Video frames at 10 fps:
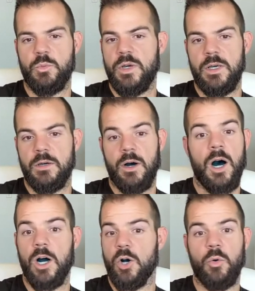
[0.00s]
each week
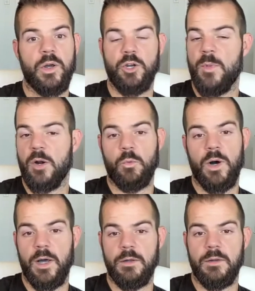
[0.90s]
ongoing, no matter
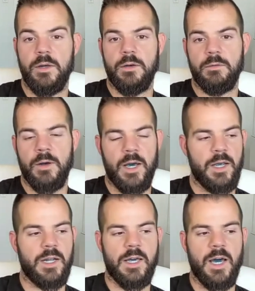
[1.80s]
what. Right.
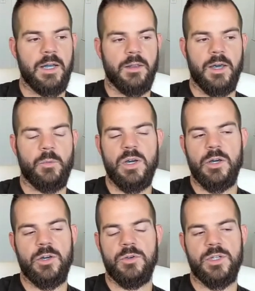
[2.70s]
And again, like we
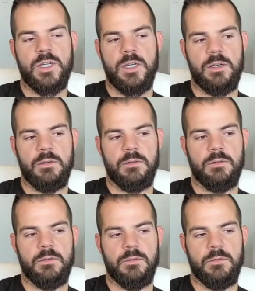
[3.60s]
can Q C
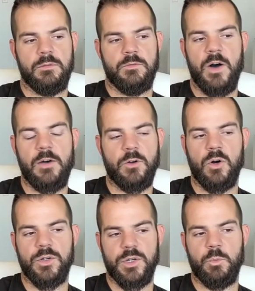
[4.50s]
five
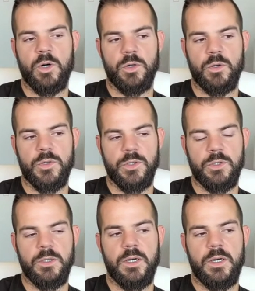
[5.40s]
calls on one
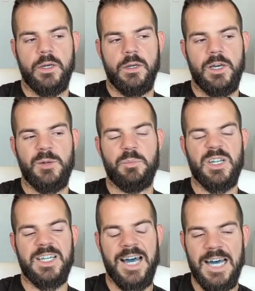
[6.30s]
closer in
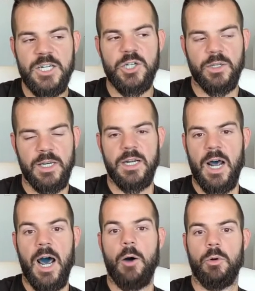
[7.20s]
potentially
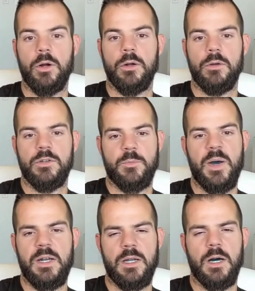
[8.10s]
an hour,
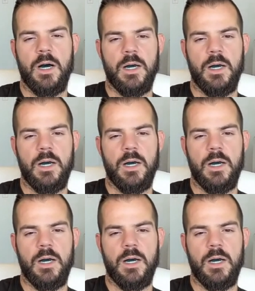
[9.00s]
depending